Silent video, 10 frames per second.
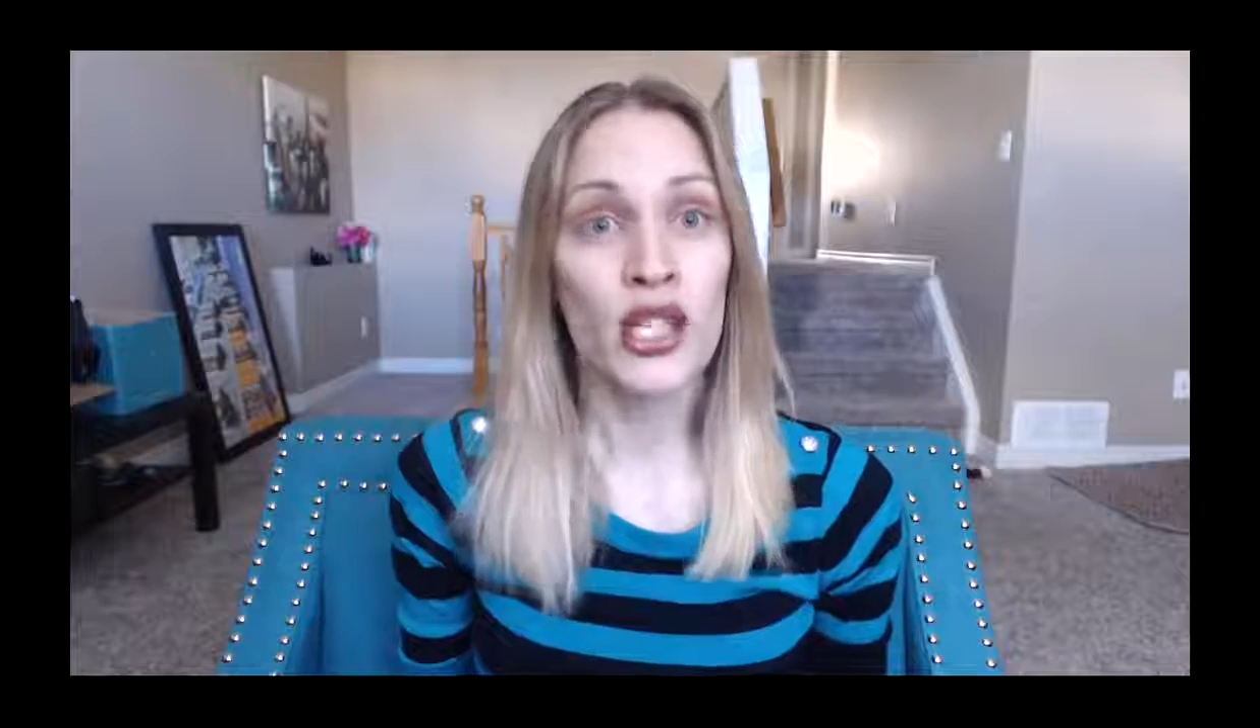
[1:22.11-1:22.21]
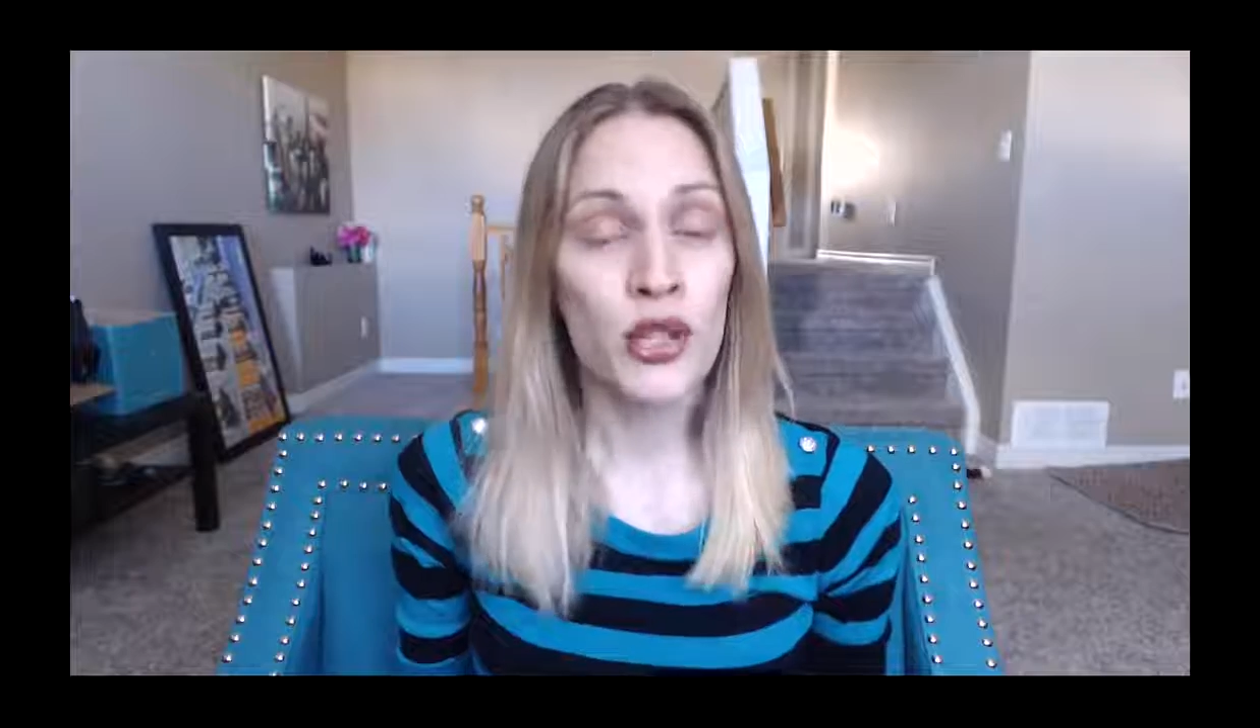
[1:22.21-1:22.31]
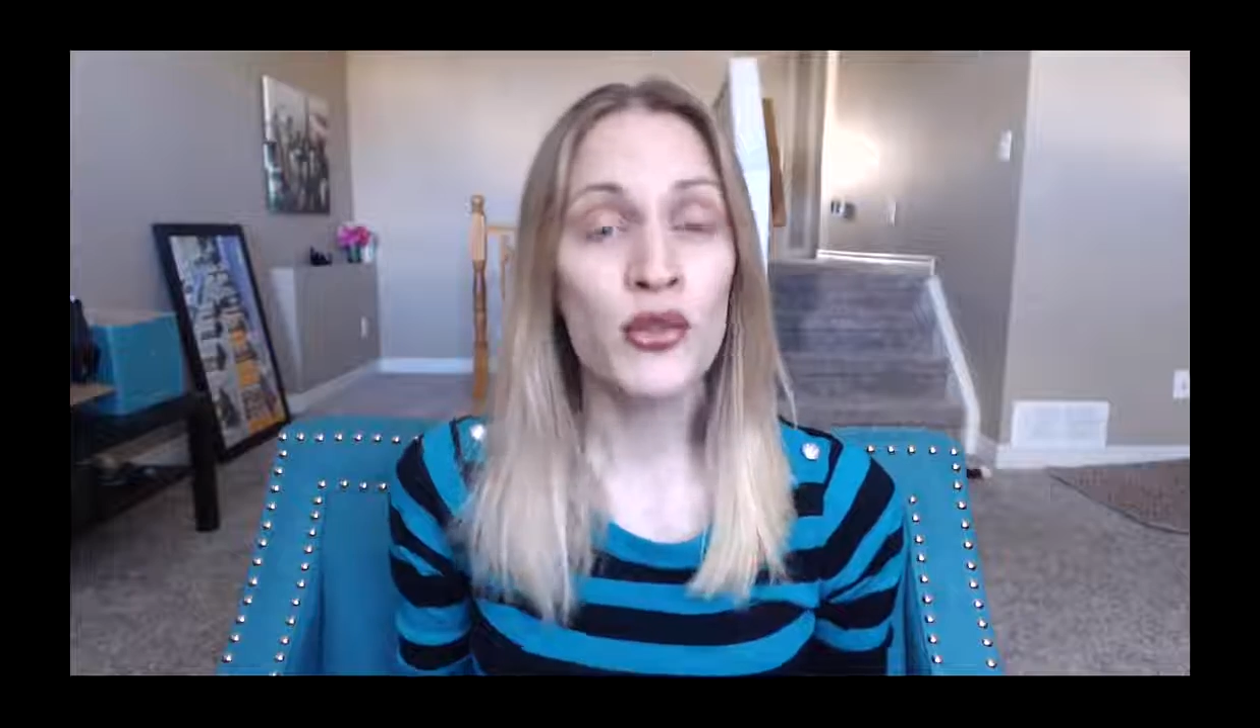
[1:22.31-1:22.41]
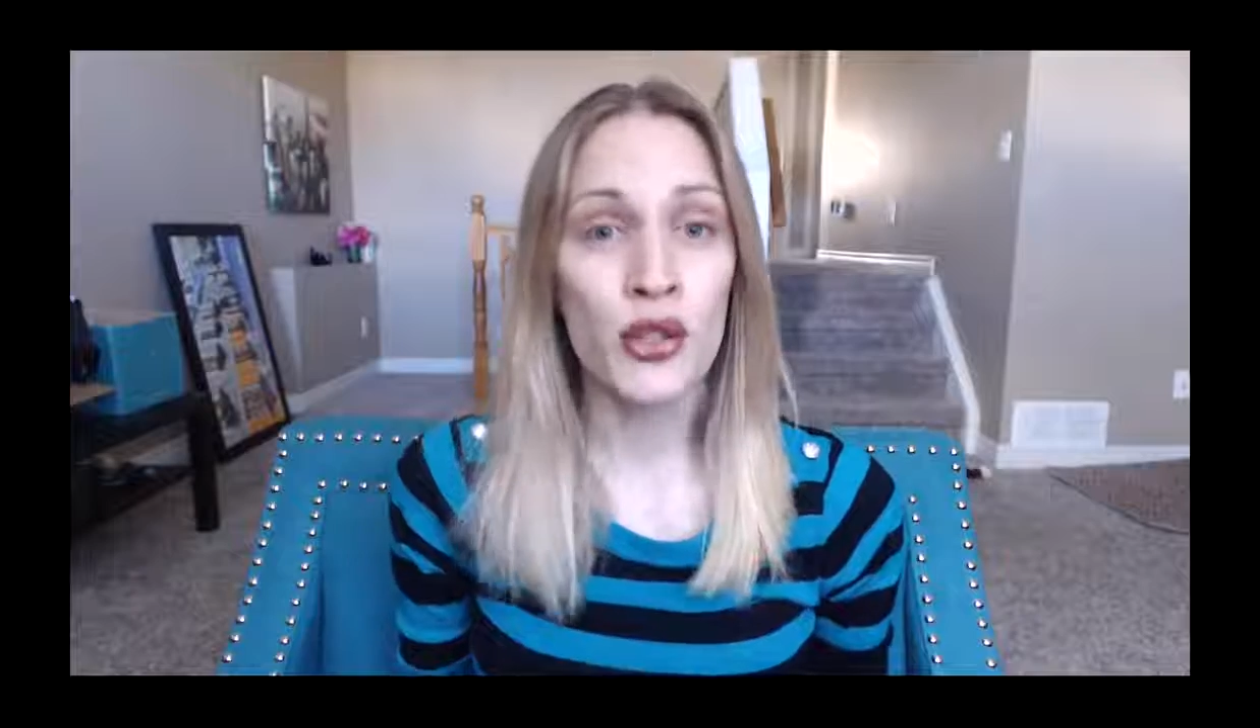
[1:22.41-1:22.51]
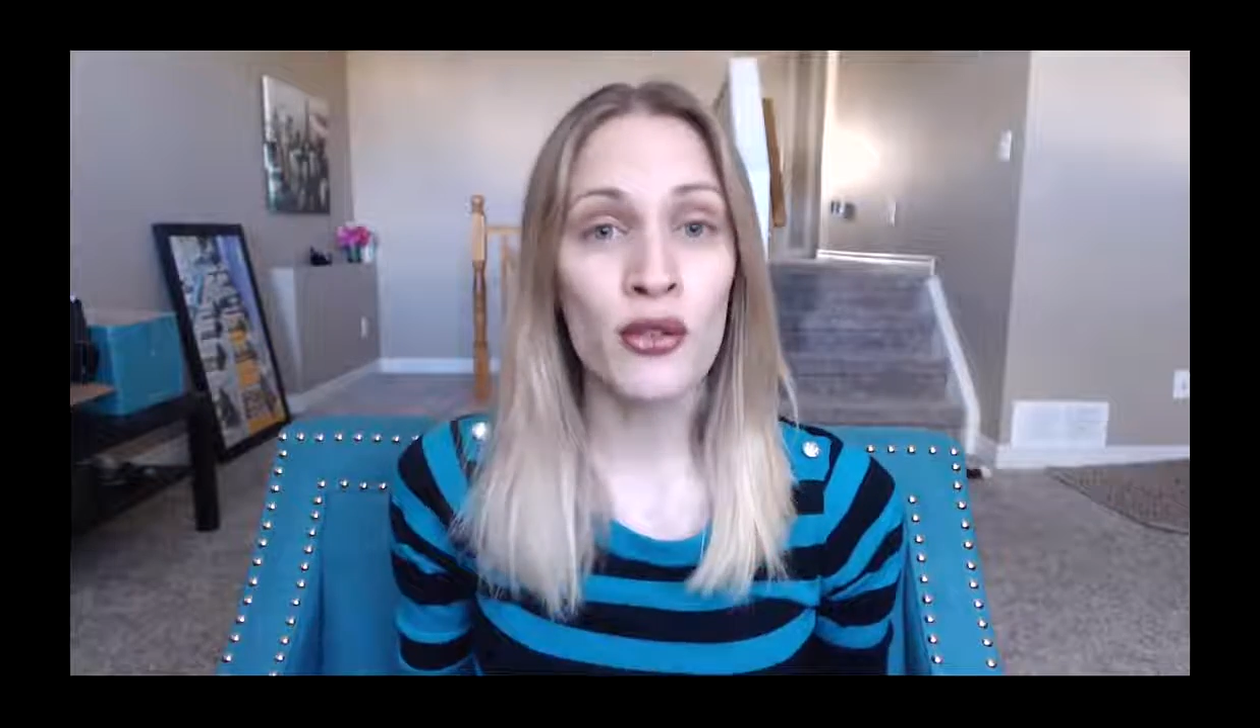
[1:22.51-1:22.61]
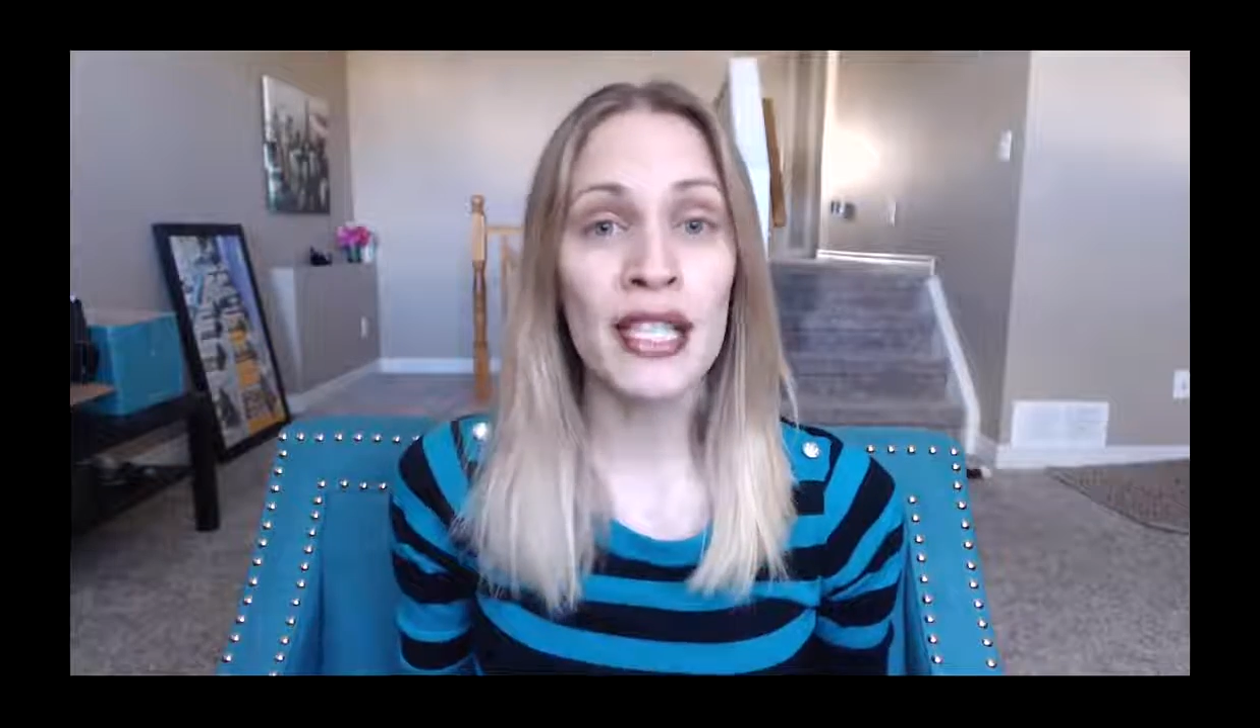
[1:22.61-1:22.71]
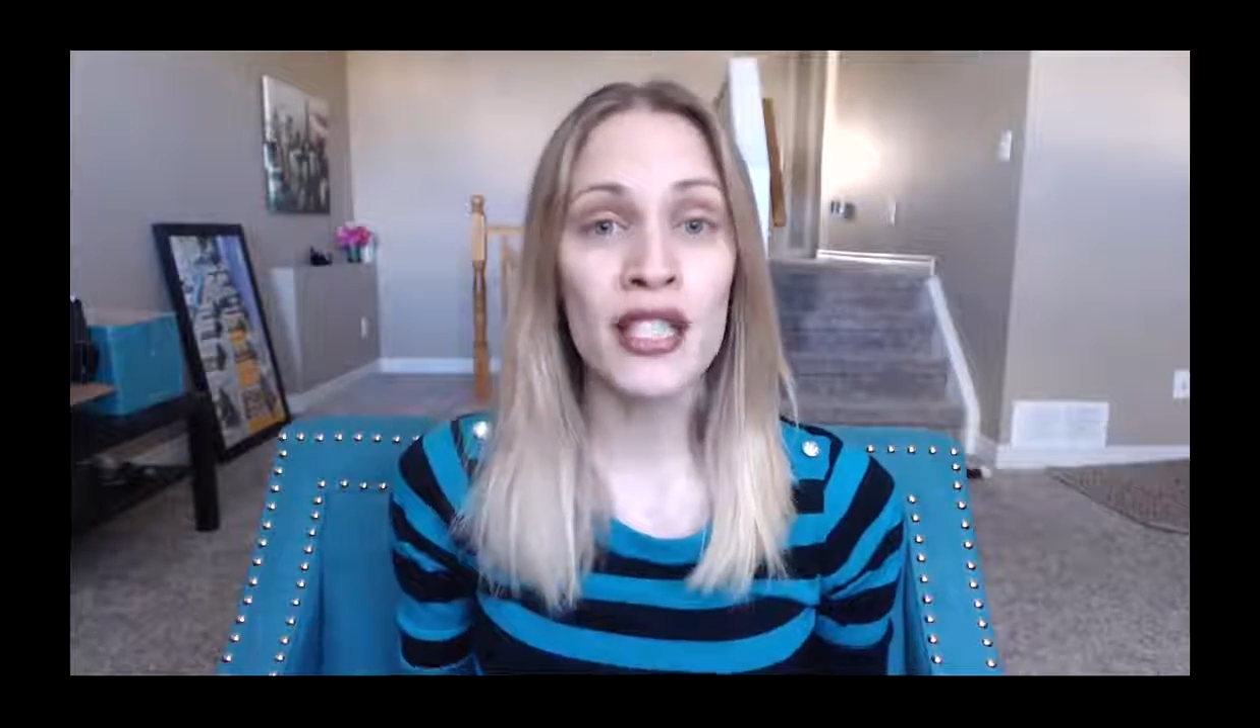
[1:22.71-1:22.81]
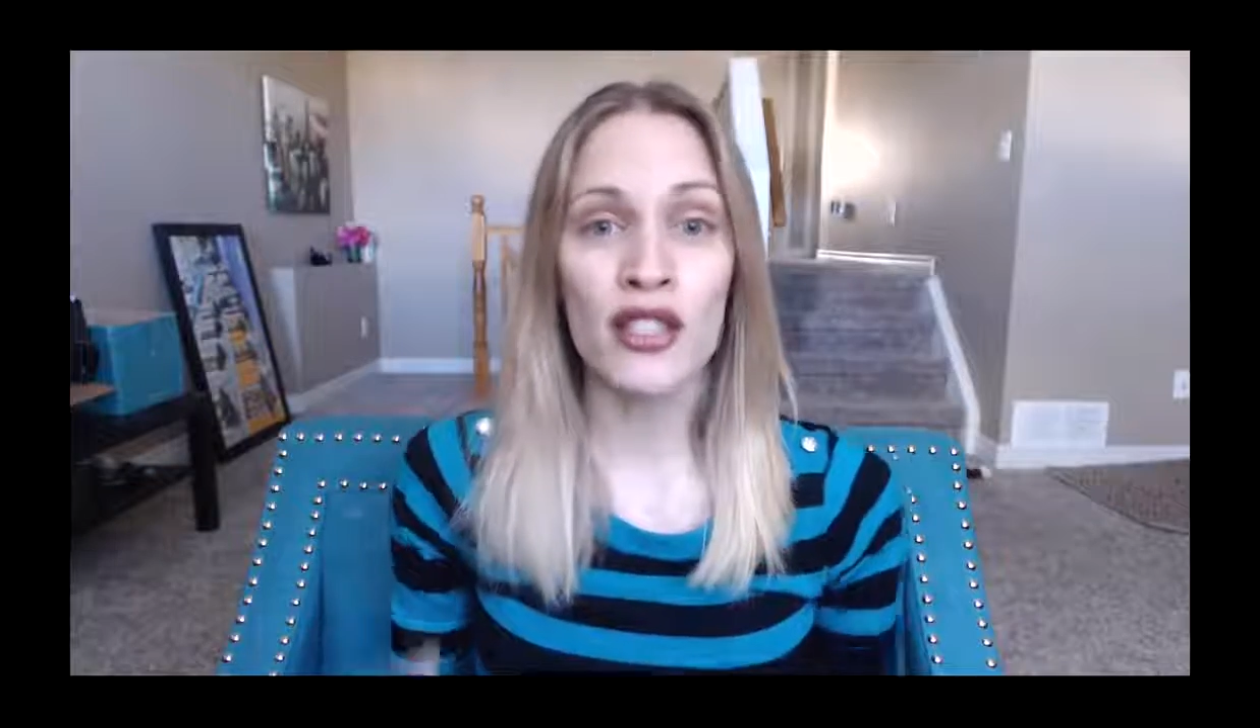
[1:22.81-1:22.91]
You do need